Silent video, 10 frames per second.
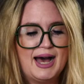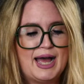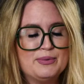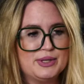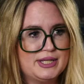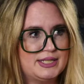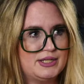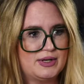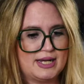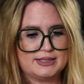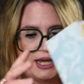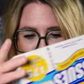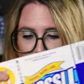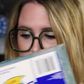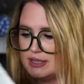I really did, you guys. I
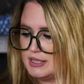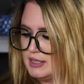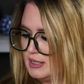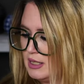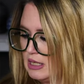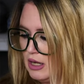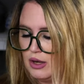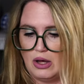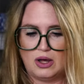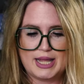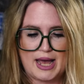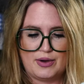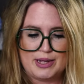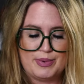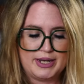went all
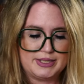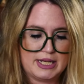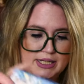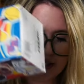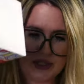out and bought a ton of